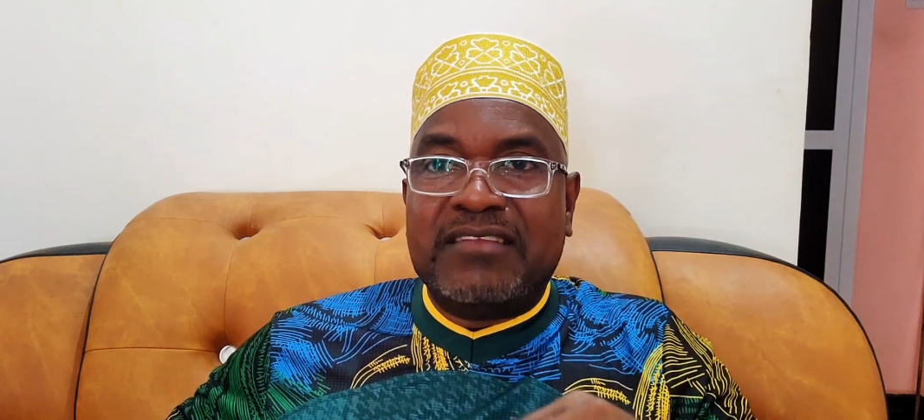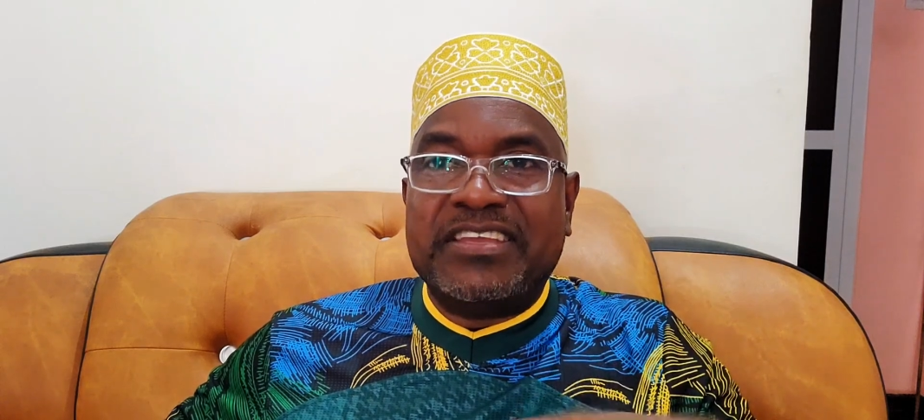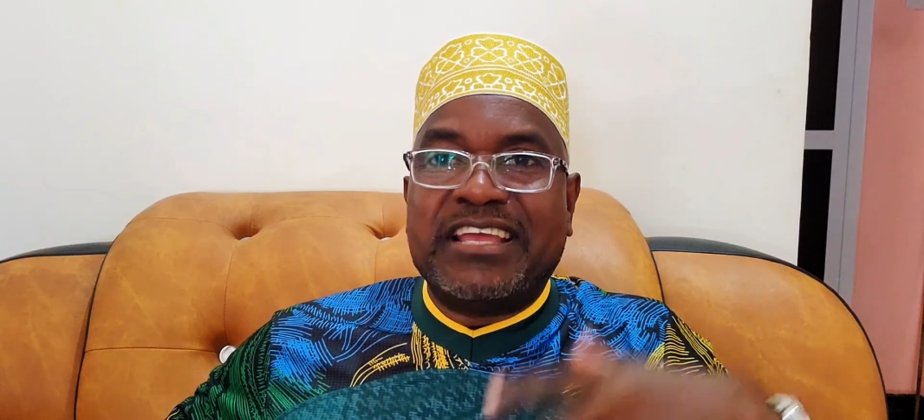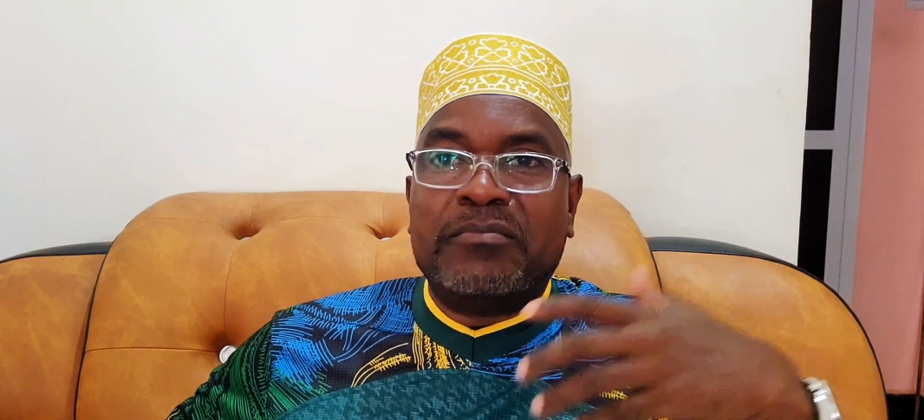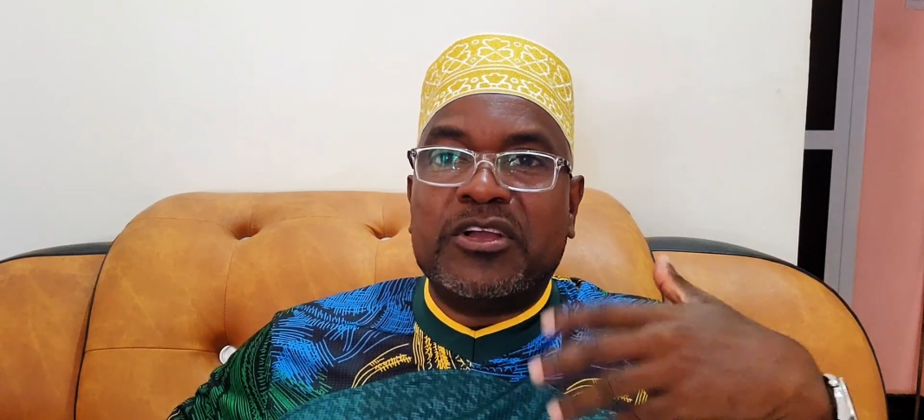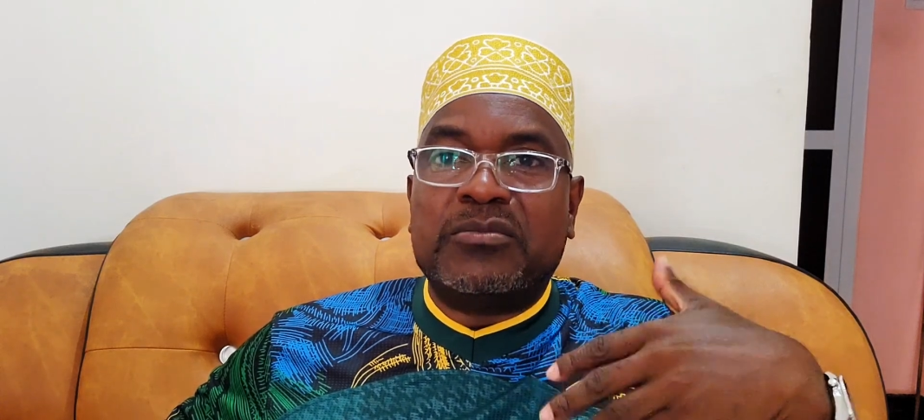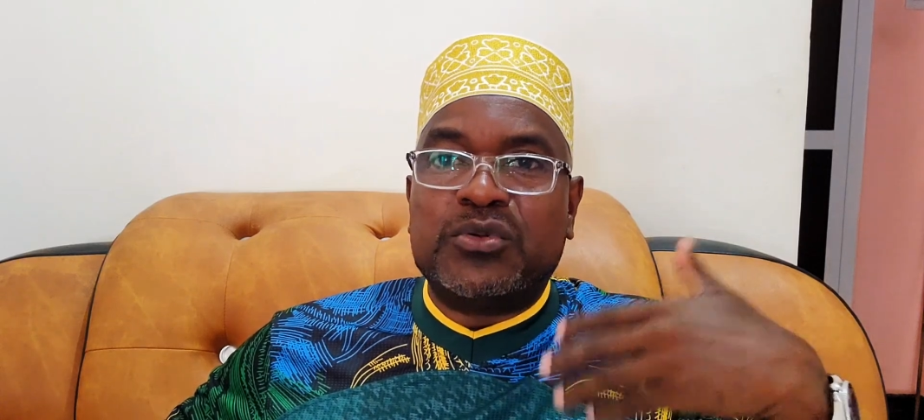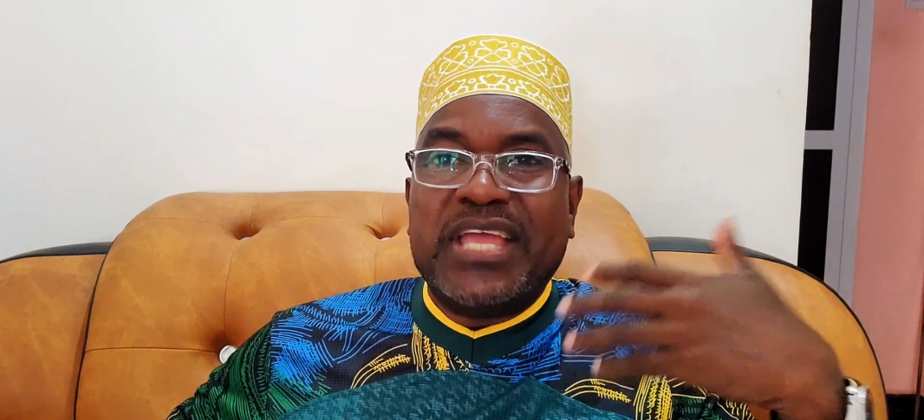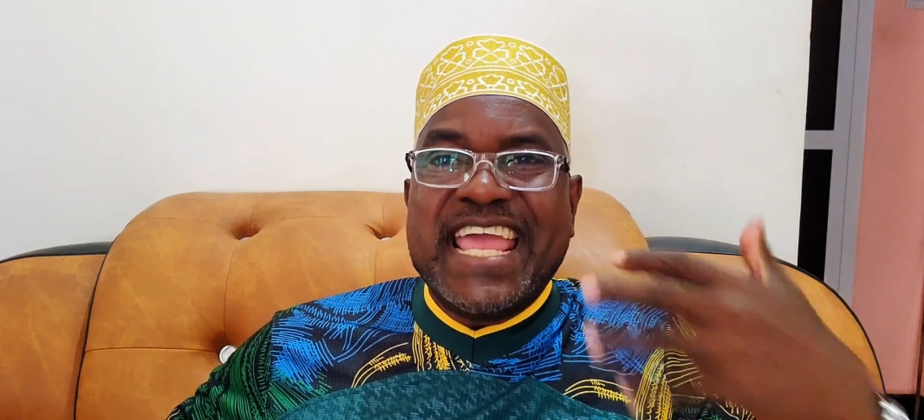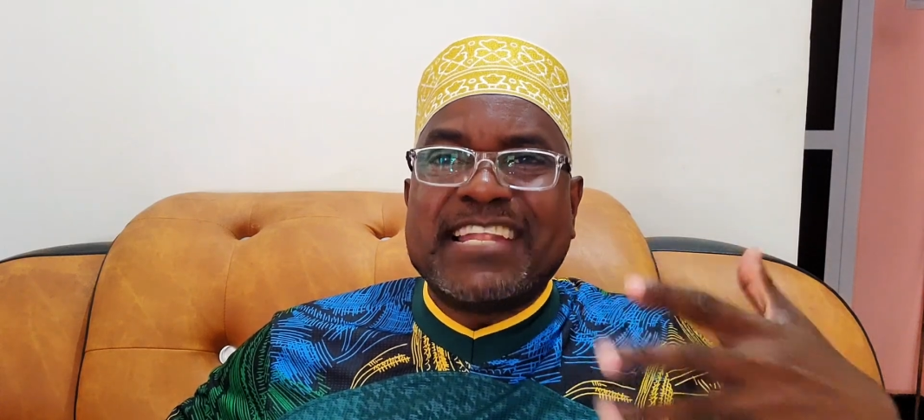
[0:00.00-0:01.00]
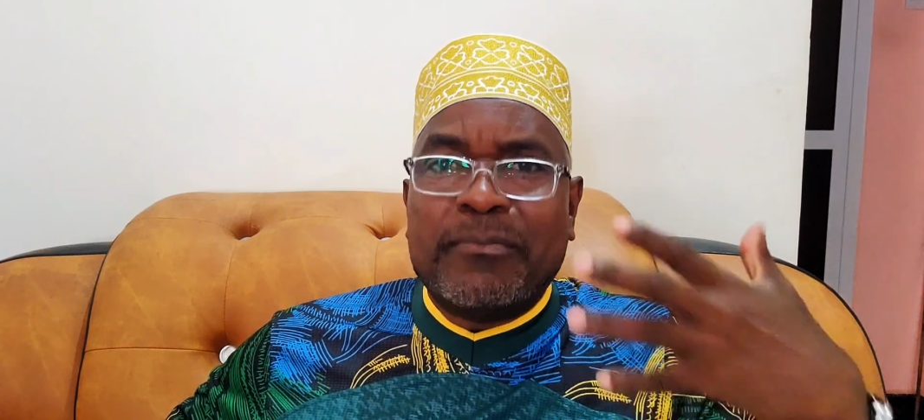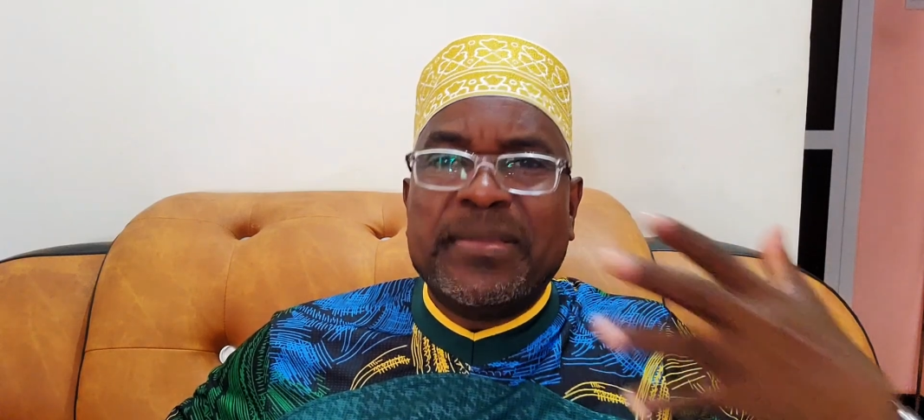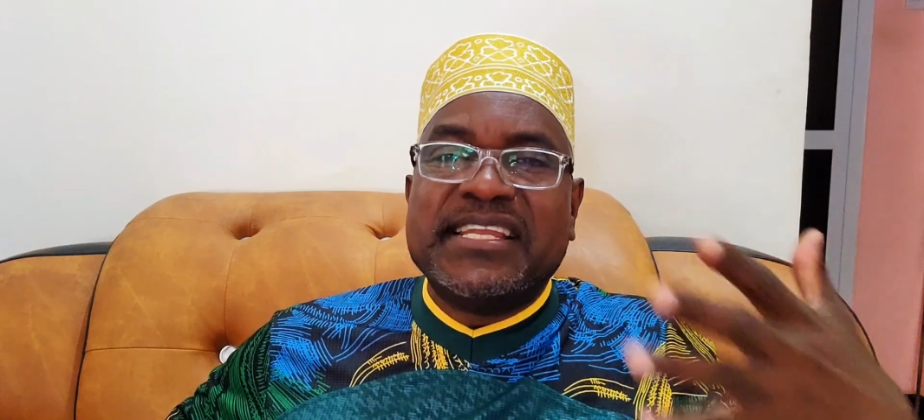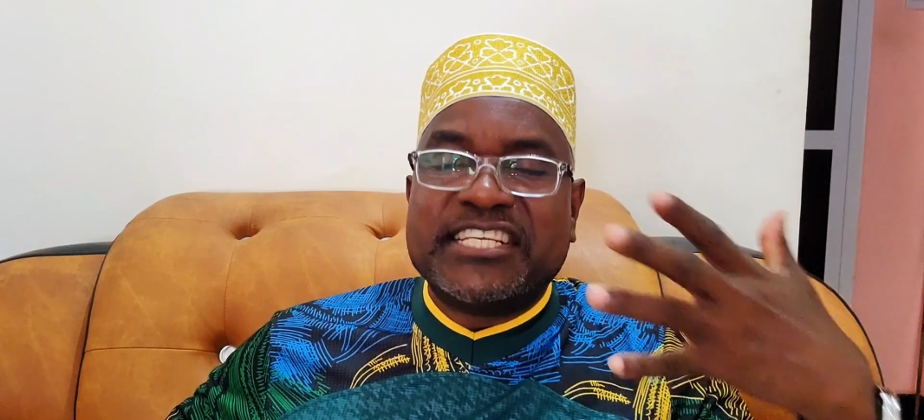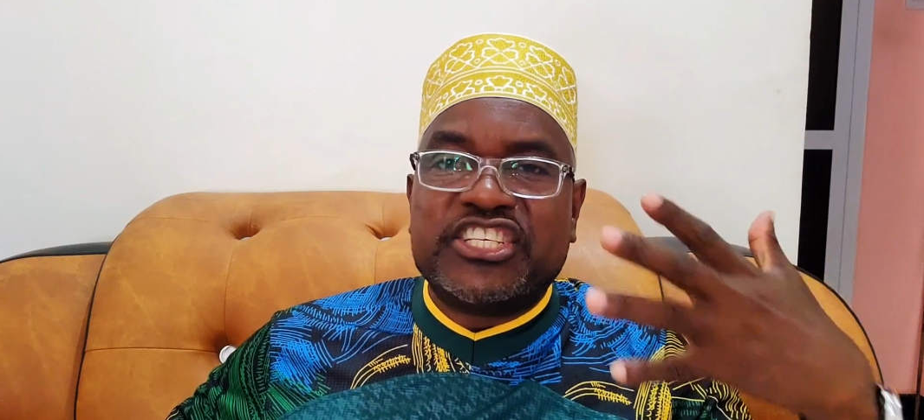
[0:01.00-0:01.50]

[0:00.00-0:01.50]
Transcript: he can make up to 8 million